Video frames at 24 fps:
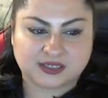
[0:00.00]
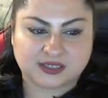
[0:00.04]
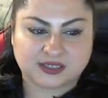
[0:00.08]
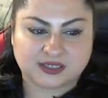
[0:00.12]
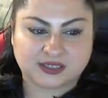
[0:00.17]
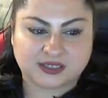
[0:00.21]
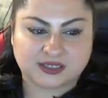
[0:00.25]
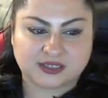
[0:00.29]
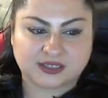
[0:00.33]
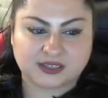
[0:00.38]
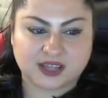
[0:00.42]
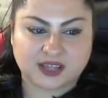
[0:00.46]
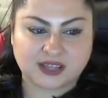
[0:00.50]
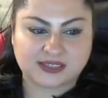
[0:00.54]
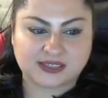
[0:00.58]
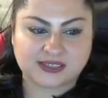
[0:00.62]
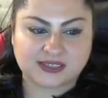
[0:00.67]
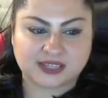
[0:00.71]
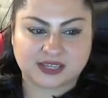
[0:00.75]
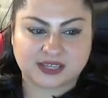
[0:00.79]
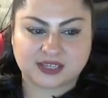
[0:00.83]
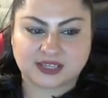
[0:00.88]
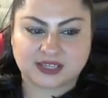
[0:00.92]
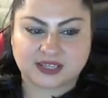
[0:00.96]
not
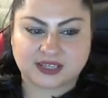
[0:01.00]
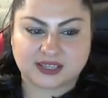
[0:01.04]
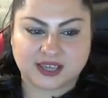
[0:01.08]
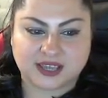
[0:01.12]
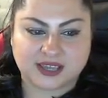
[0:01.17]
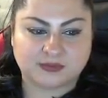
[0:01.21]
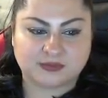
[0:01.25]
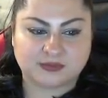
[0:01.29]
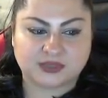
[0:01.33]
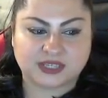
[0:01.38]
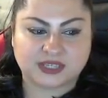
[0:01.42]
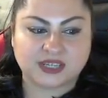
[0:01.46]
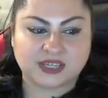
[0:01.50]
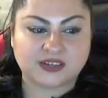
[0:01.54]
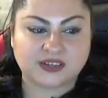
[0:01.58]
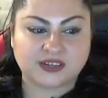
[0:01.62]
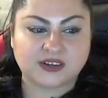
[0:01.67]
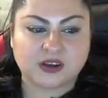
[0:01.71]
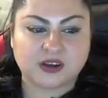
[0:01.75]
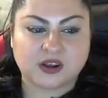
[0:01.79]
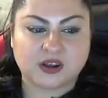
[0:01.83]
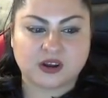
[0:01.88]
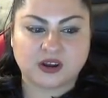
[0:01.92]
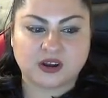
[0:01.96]
send it yet, but here
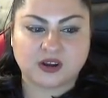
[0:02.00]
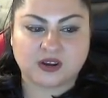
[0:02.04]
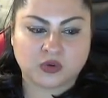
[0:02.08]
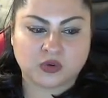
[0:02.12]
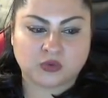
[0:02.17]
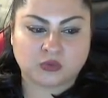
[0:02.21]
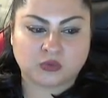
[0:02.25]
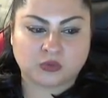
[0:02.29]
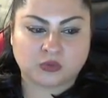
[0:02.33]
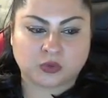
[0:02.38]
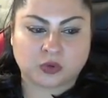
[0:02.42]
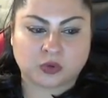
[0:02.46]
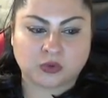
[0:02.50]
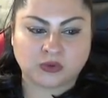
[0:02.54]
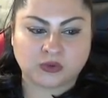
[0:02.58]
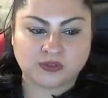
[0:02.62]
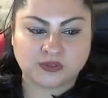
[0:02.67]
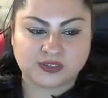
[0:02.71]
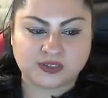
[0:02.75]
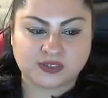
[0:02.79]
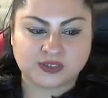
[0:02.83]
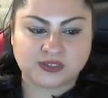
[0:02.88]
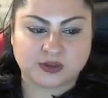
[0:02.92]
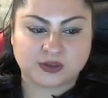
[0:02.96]
are
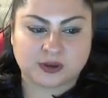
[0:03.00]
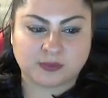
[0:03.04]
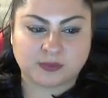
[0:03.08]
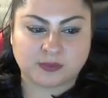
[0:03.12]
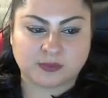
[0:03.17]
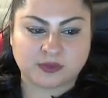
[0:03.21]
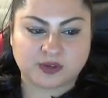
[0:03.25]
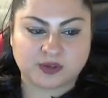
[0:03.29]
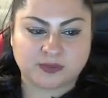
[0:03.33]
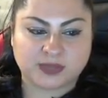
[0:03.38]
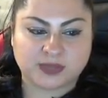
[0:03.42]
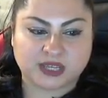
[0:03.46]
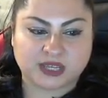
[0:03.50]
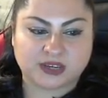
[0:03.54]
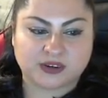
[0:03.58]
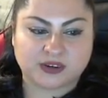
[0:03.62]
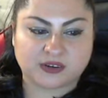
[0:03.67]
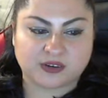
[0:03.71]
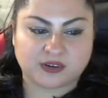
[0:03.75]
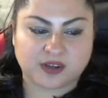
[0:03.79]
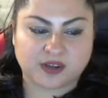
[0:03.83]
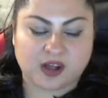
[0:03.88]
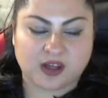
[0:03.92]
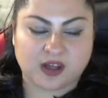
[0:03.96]
roles. So I'm going to make her
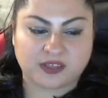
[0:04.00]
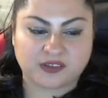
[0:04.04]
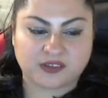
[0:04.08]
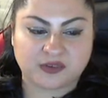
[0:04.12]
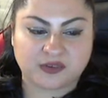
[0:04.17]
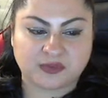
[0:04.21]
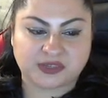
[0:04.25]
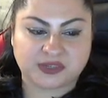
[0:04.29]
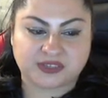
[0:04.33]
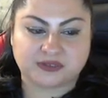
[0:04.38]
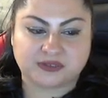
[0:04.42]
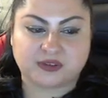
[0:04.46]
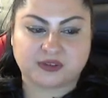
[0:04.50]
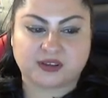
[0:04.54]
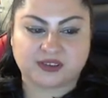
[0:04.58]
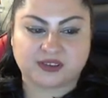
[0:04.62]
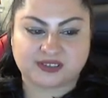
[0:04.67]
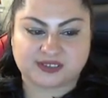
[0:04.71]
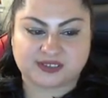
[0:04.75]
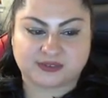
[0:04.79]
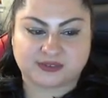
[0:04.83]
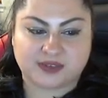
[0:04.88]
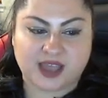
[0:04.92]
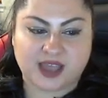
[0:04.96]
an author, but you
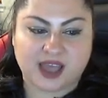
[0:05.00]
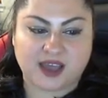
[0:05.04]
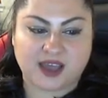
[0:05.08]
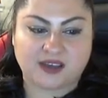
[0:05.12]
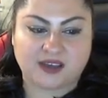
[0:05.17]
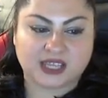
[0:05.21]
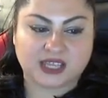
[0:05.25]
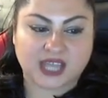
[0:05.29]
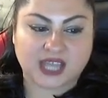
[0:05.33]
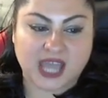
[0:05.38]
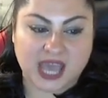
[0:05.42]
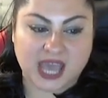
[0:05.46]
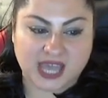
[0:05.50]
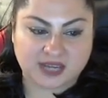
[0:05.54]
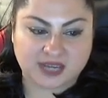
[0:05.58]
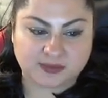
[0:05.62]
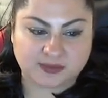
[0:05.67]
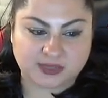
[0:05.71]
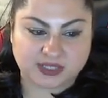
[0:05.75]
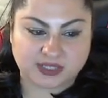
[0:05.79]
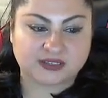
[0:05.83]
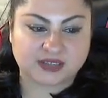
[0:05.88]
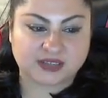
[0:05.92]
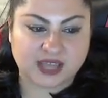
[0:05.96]
also have
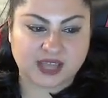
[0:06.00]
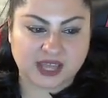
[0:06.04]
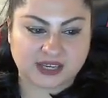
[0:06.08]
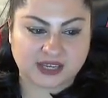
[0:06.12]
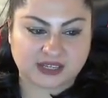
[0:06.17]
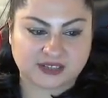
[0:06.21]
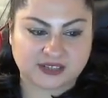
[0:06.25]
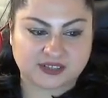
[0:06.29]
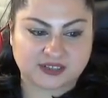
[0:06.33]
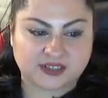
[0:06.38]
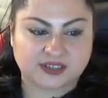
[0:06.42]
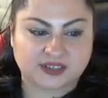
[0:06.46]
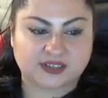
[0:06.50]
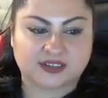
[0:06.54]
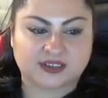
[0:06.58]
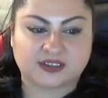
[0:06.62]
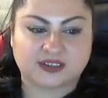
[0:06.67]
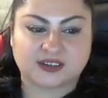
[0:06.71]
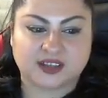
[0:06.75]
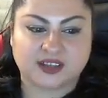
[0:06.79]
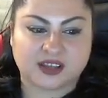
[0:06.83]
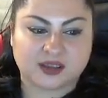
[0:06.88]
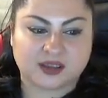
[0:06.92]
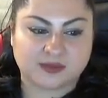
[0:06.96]
admin, editor,
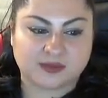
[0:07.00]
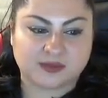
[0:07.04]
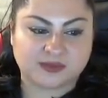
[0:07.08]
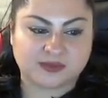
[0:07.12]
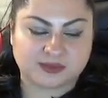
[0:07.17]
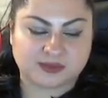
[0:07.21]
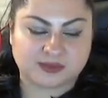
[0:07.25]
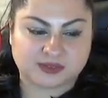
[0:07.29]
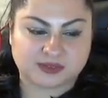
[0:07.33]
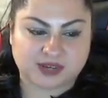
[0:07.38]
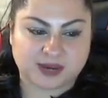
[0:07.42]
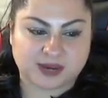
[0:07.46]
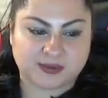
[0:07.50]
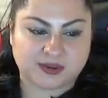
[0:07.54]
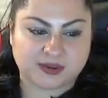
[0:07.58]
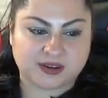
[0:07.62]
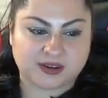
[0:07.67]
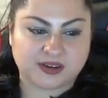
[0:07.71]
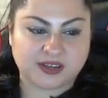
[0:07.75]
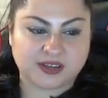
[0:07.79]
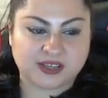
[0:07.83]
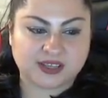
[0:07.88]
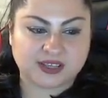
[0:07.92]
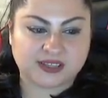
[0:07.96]

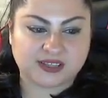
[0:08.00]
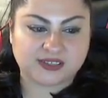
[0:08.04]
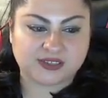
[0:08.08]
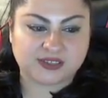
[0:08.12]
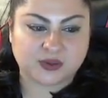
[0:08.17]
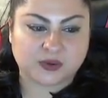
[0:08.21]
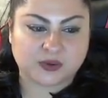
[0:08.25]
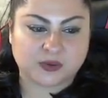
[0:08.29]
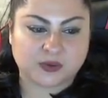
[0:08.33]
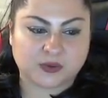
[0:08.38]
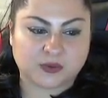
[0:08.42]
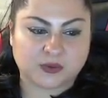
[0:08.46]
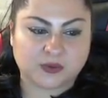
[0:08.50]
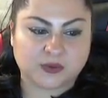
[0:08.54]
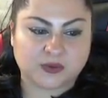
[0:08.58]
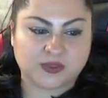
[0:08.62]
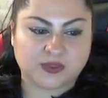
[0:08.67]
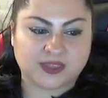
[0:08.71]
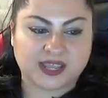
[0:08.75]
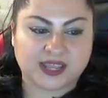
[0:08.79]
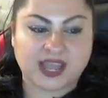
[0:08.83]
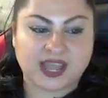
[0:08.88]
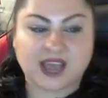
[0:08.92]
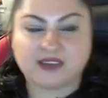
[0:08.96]
subscriber. So
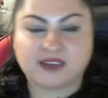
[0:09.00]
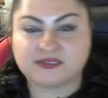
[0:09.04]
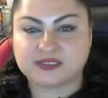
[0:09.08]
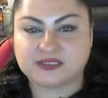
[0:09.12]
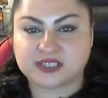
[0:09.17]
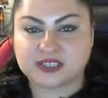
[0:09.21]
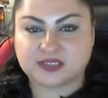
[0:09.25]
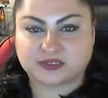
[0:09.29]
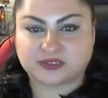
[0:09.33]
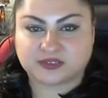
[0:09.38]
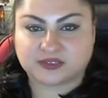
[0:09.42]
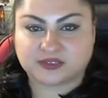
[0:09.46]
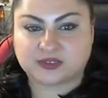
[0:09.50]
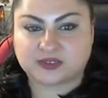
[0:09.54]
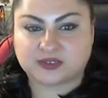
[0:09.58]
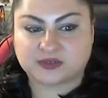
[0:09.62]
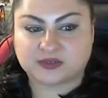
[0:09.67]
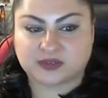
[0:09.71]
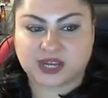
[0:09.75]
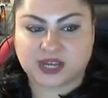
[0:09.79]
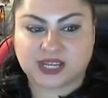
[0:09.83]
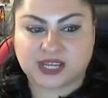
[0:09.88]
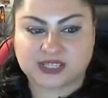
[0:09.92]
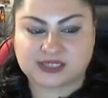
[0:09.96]
they have different
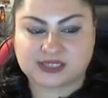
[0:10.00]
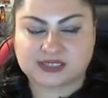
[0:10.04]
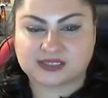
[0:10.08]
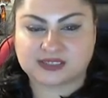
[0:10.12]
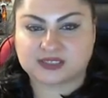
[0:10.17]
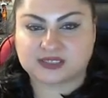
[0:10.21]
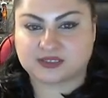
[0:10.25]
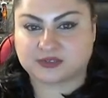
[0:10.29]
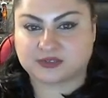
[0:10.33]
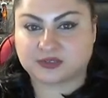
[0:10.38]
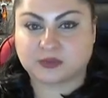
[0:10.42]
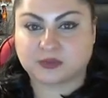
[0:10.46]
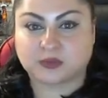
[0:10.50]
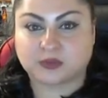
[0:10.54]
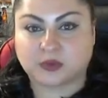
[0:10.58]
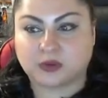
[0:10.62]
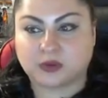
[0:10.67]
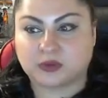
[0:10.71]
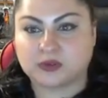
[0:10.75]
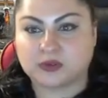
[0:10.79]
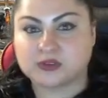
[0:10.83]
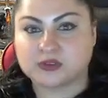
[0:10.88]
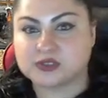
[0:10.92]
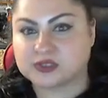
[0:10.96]
rights, different
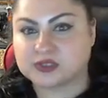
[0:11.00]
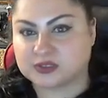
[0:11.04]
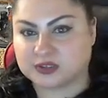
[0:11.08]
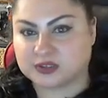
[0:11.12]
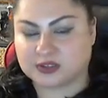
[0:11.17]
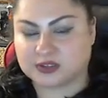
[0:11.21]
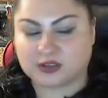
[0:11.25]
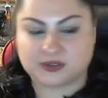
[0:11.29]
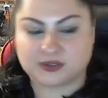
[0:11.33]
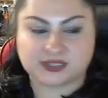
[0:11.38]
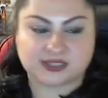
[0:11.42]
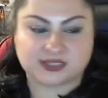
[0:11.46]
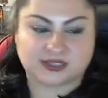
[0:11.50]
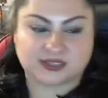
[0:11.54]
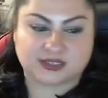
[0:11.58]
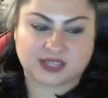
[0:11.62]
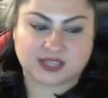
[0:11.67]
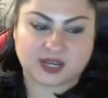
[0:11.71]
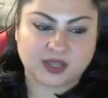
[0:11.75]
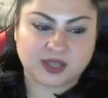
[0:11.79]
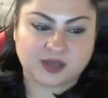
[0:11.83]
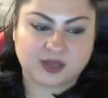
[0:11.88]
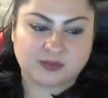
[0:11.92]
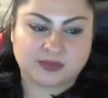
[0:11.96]
roles. You can always look
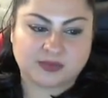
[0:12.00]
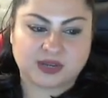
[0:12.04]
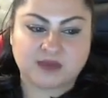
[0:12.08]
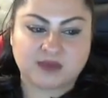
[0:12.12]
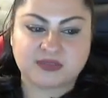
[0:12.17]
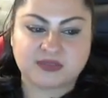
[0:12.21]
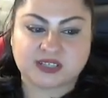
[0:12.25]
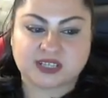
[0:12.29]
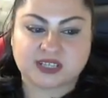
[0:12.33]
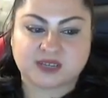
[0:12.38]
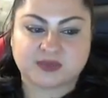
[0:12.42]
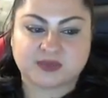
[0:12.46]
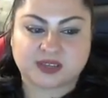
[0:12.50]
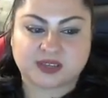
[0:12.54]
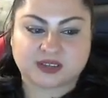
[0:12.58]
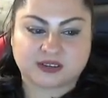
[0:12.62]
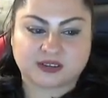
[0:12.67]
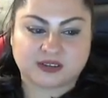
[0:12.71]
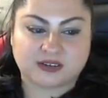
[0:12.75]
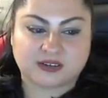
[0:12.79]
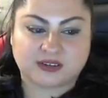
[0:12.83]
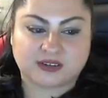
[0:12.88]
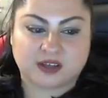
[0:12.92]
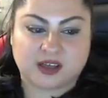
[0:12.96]
that up, but I'm just going to make
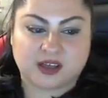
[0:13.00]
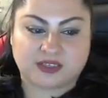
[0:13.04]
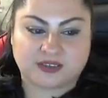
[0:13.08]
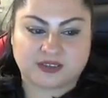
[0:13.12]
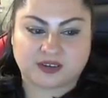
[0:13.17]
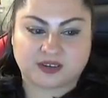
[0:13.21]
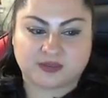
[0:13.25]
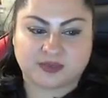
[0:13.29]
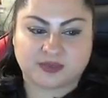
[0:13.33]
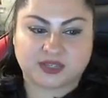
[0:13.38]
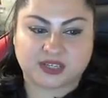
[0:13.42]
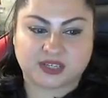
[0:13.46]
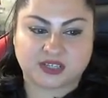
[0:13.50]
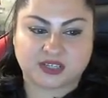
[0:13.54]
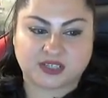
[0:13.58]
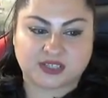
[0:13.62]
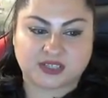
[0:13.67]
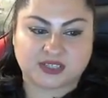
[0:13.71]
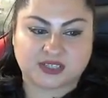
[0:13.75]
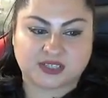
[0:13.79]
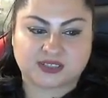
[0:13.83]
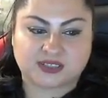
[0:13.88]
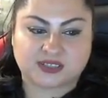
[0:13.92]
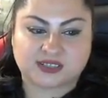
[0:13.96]
her an author because
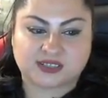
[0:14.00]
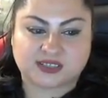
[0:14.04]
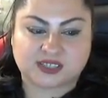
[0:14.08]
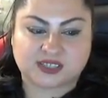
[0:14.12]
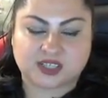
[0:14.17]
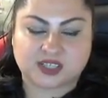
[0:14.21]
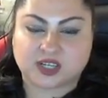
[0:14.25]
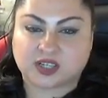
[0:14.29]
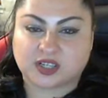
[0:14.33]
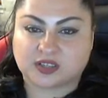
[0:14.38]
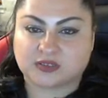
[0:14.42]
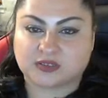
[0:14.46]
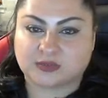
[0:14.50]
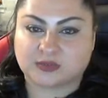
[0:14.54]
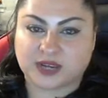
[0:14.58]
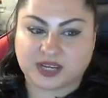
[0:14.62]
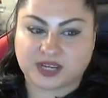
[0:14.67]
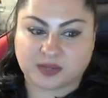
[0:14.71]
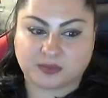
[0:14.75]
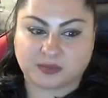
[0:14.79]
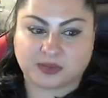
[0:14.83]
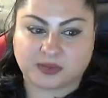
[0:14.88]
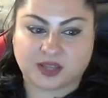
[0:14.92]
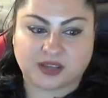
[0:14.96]
she's going to start
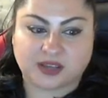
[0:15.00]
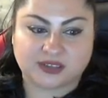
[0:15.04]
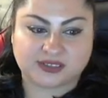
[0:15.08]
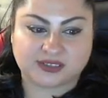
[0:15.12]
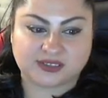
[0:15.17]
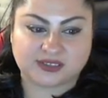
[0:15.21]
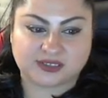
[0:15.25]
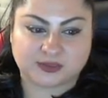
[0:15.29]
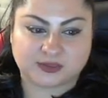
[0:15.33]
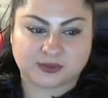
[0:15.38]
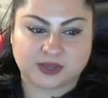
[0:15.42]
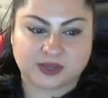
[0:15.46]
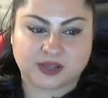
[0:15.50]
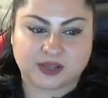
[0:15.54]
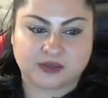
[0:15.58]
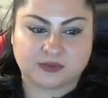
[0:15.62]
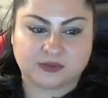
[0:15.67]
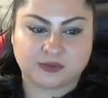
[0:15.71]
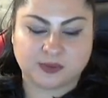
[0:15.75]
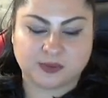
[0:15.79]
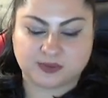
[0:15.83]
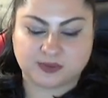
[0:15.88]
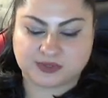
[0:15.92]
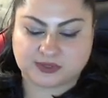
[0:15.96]
writing blogs as well.
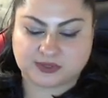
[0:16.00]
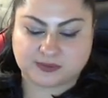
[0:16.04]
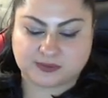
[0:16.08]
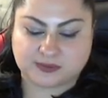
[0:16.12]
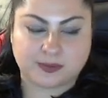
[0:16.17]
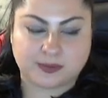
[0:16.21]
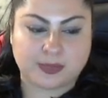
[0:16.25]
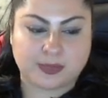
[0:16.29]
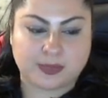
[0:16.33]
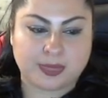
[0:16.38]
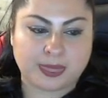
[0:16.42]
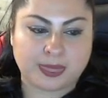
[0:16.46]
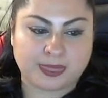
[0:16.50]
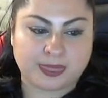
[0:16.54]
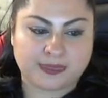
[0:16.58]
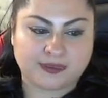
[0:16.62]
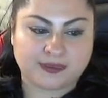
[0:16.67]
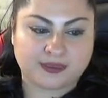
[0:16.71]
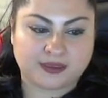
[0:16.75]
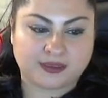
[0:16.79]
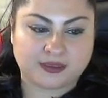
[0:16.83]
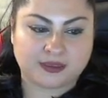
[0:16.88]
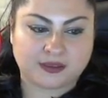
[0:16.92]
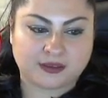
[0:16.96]
Oops.
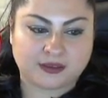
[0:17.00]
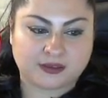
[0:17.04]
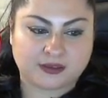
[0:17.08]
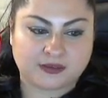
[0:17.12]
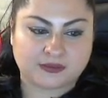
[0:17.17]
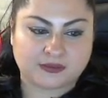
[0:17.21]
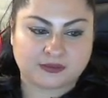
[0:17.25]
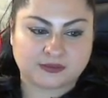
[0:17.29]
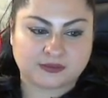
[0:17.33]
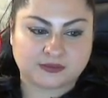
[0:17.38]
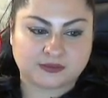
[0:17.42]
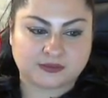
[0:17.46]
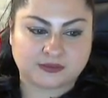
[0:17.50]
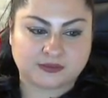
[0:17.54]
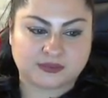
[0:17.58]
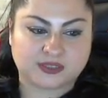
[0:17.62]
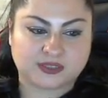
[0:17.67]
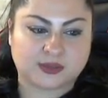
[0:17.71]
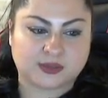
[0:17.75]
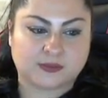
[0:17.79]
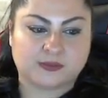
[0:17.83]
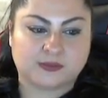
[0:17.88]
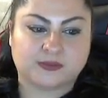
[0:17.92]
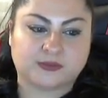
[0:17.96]

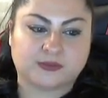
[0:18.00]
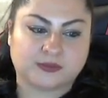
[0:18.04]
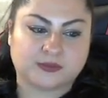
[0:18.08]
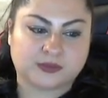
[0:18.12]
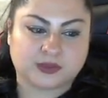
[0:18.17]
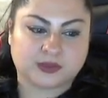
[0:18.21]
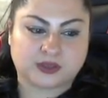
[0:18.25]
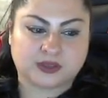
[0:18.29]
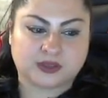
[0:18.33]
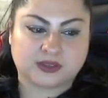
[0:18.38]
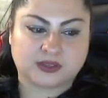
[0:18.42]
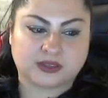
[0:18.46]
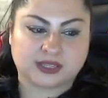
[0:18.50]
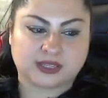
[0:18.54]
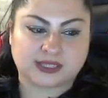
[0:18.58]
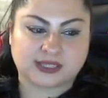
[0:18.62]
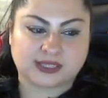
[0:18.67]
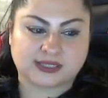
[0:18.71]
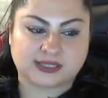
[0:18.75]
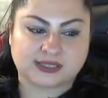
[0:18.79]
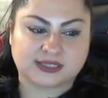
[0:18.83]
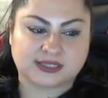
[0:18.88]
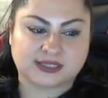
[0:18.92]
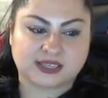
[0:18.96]
So
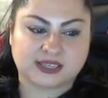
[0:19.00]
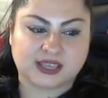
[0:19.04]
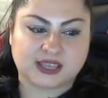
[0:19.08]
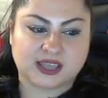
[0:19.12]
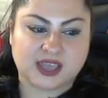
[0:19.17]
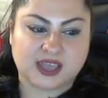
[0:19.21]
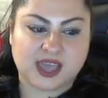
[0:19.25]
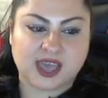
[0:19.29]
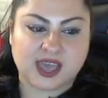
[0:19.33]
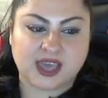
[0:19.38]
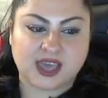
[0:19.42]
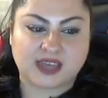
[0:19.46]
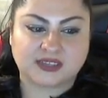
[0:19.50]
let's add